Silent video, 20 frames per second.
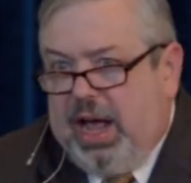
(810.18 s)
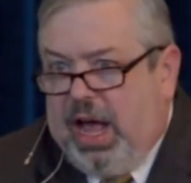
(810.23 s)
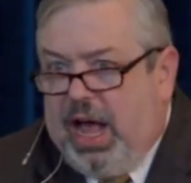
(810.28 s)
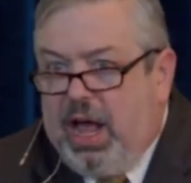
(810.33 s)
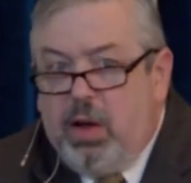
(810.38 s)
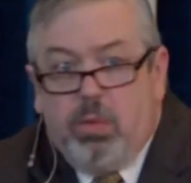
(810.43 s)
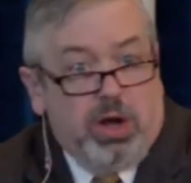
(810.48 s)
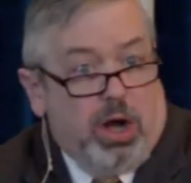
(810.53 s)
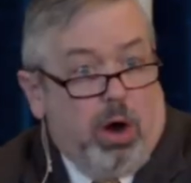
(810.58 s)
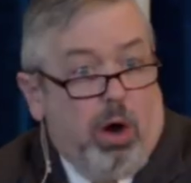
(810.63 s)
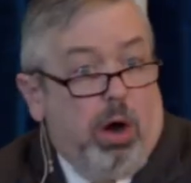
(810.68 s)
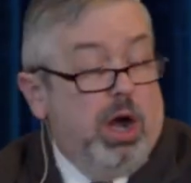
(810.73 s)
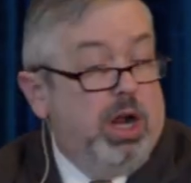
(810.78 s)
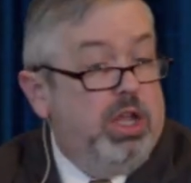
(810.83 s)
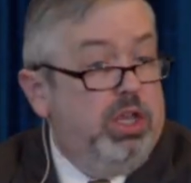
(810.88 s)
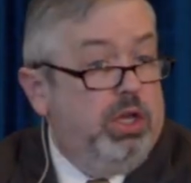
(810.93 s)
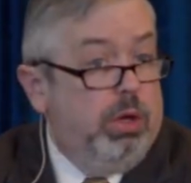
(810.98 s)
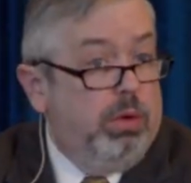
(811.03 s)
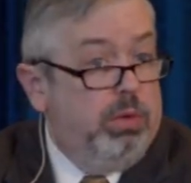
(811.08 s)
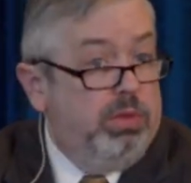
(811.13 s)
I would
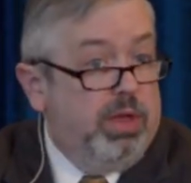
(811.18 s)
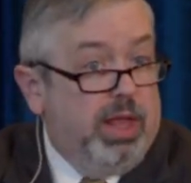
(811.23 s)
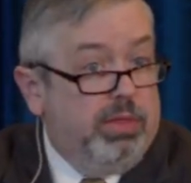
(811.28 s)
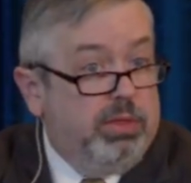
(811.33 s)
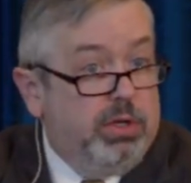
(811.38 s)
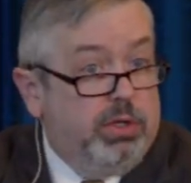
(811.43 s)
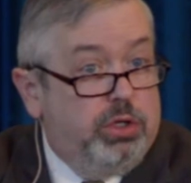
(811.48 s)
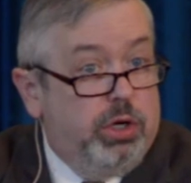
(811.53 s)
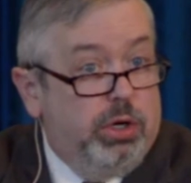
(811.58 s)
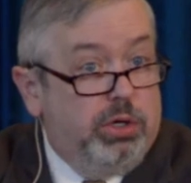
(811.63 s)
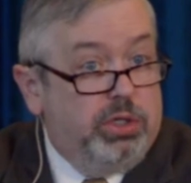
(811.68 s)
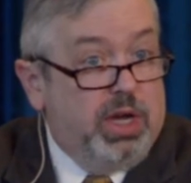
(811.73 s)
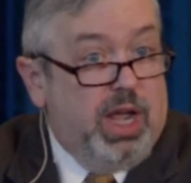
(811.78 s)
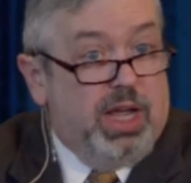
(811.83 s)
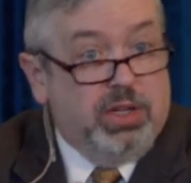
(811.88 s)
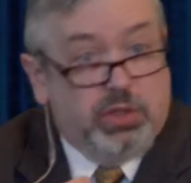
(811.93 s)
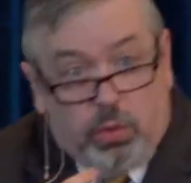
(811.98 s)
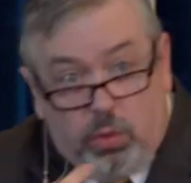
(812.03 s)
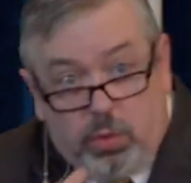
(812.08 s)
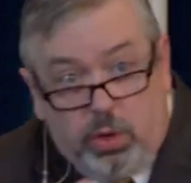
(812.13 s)
argue that the church
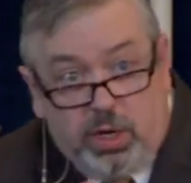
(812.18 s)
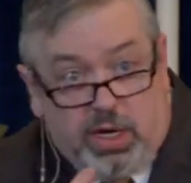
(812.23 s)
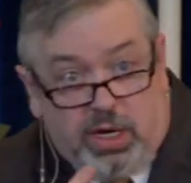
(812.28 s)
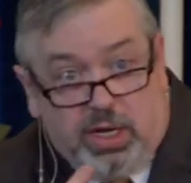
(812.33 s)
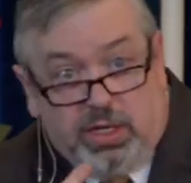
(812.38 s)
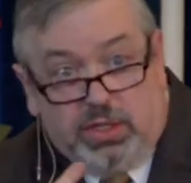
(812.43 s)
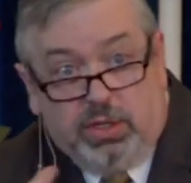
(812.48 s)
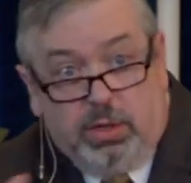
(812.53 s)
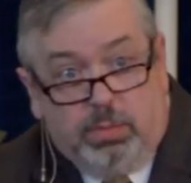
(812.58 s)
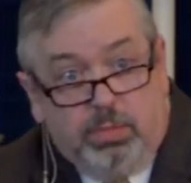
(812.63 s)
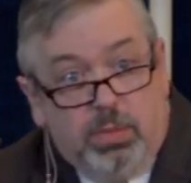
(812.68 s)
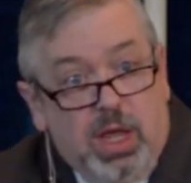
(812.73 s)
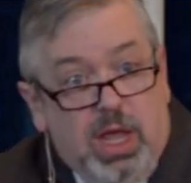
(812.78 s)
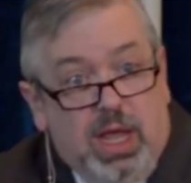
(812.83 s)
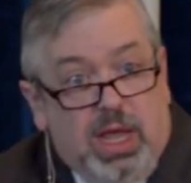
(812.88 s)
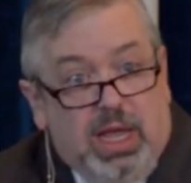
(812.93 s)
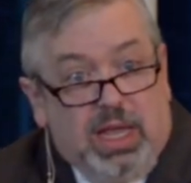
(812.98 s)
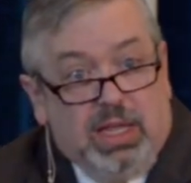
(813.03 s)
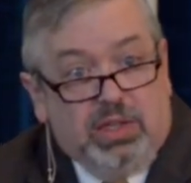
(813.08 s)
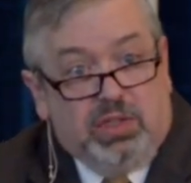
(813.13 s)
as organism
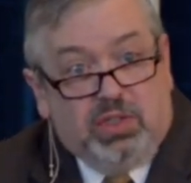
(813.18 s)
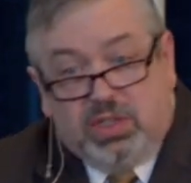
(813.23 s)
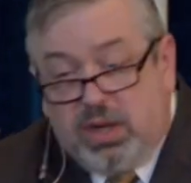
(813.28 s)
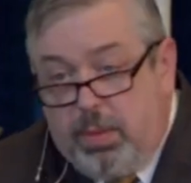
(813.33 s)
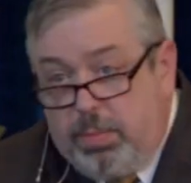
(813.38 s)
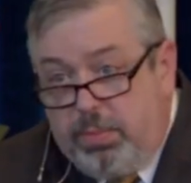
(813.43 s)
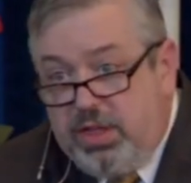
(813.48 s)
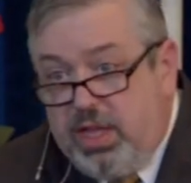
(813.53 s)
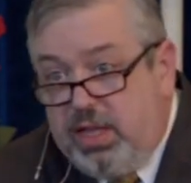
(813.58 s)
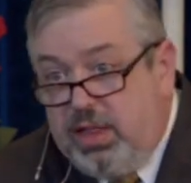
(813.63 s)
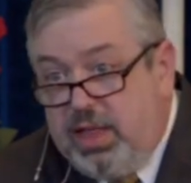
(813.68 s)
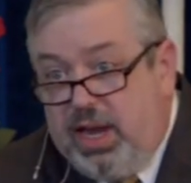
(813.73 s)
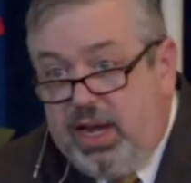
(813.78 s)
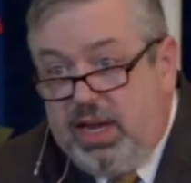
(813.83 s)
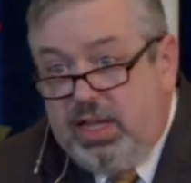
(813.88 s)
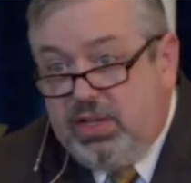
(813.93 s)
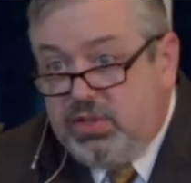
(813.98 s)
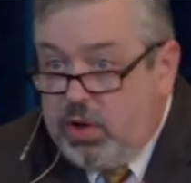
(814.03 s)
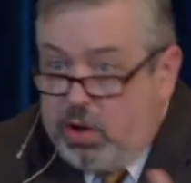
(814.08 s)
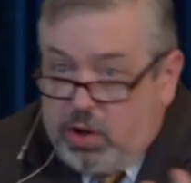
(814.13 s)
is something
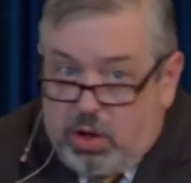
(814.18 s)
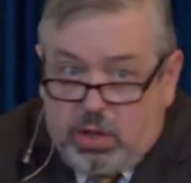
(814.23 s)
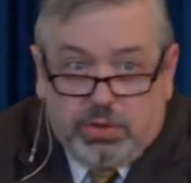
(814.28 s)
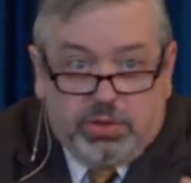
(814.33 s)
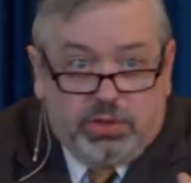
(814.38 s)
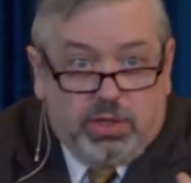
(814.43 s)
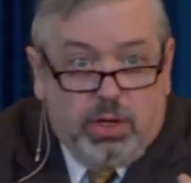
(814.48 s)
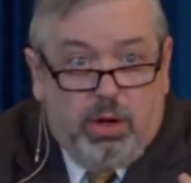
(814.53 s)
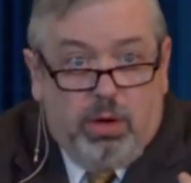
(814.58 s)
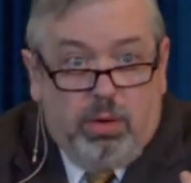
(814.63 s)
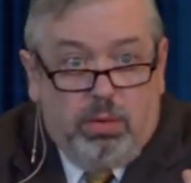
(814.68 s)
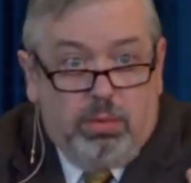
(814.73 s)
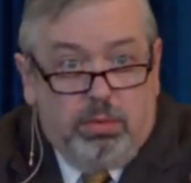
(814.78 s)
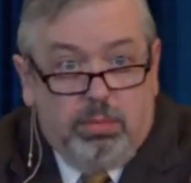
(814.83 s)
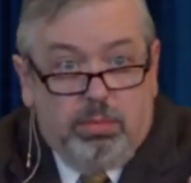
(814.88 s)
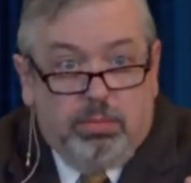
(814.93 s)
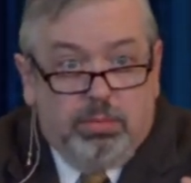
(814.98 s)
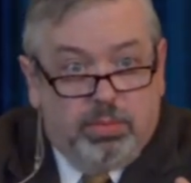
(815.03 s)
that is also,